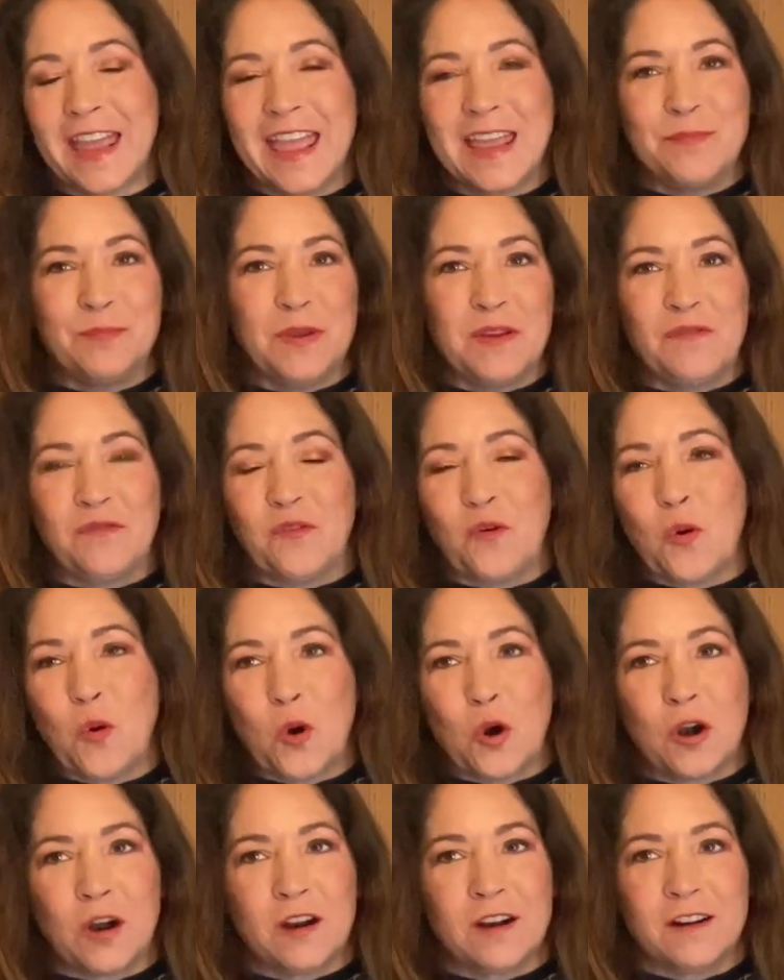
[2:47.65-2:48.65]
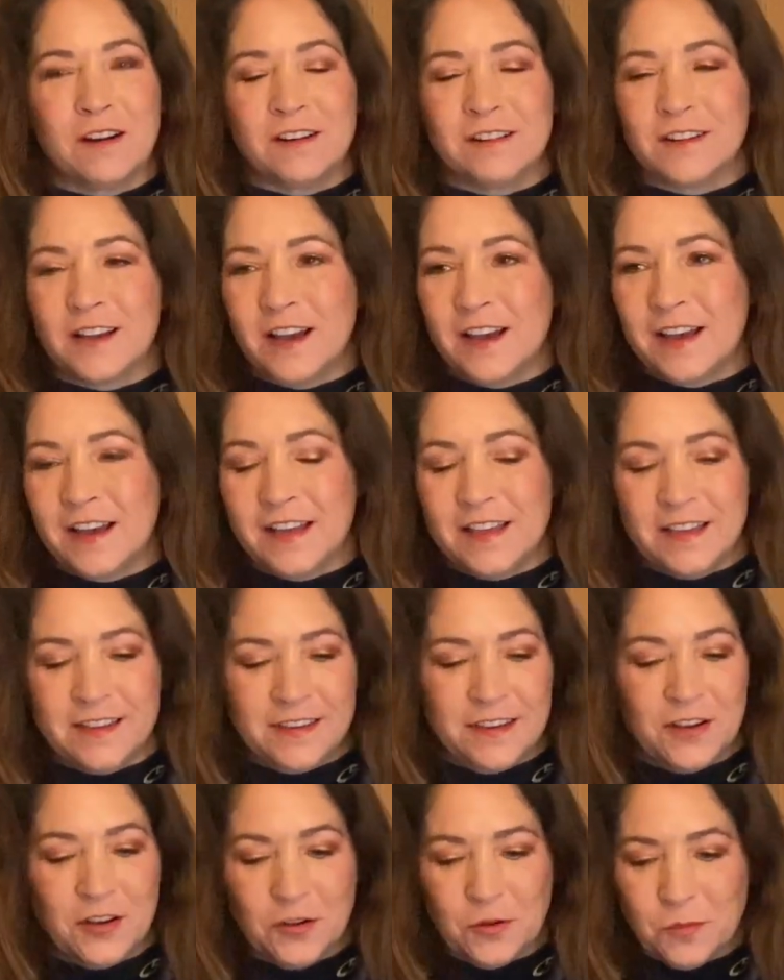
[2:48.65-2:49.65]
and before
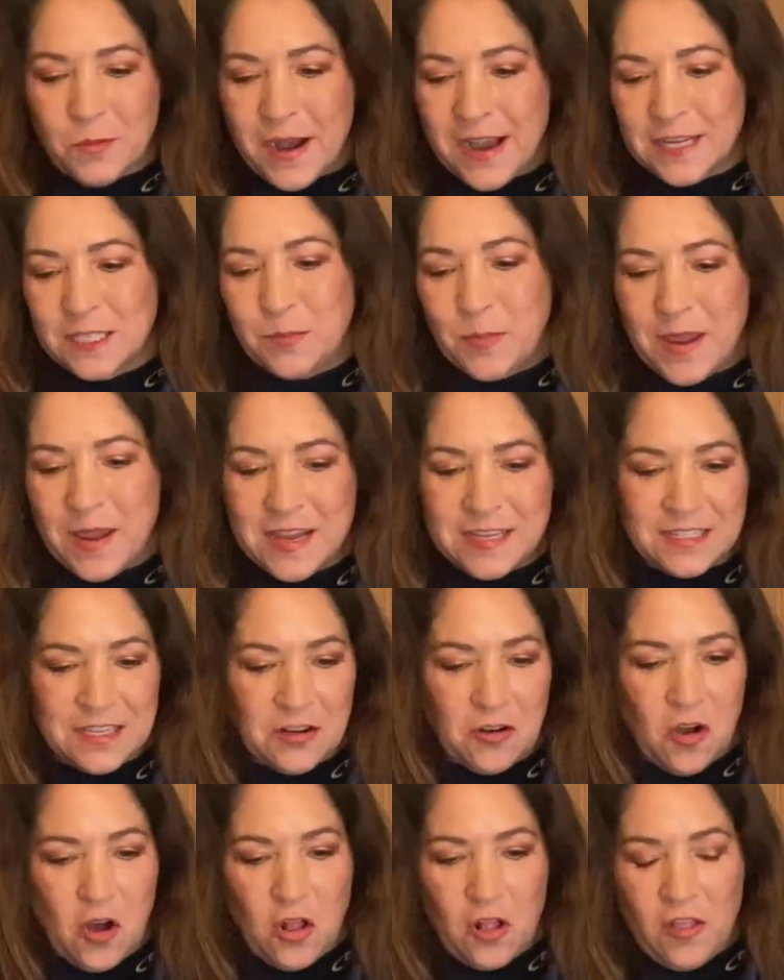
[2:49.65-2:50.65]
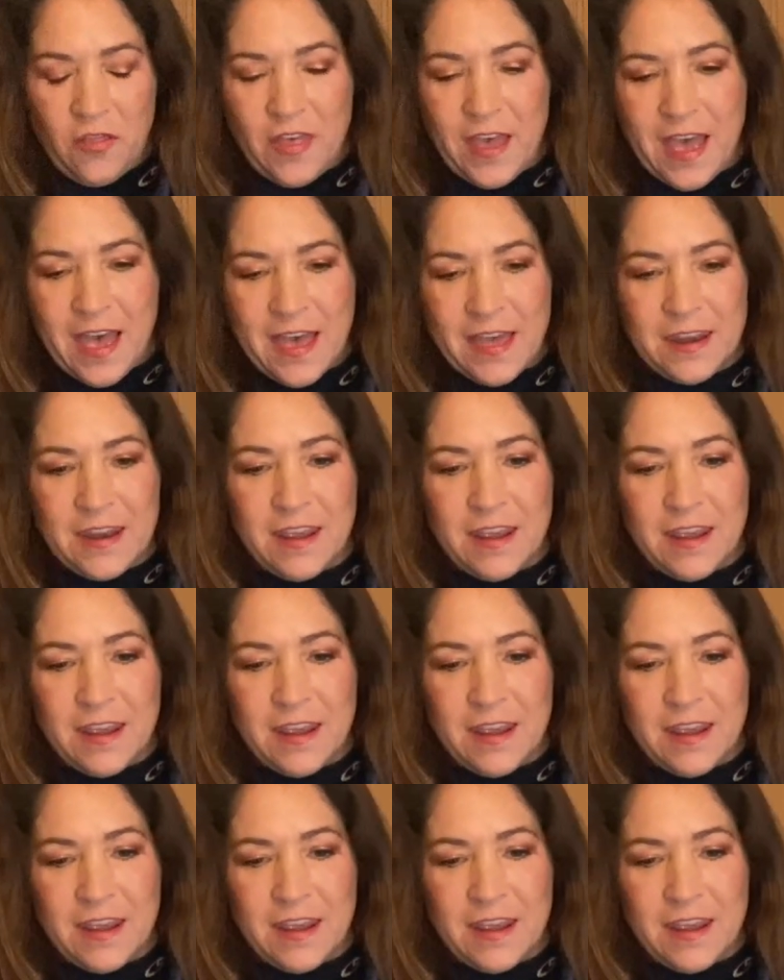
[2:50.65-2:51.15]
MySpace and all of that,